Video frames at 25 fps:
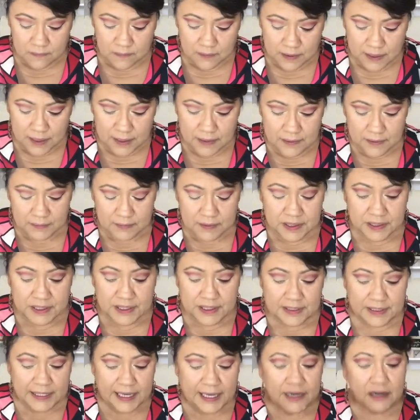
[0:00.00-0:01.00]
Okay,
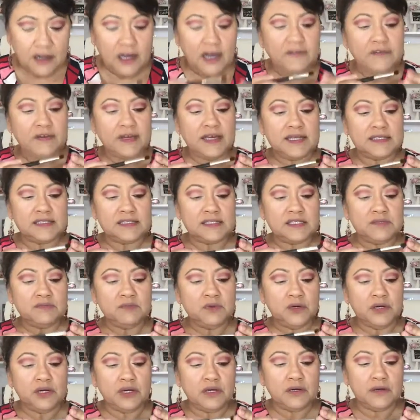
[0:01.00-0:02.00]
clean that off, get some
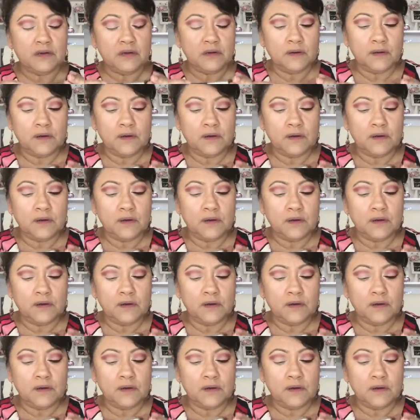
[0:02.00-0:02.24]
more.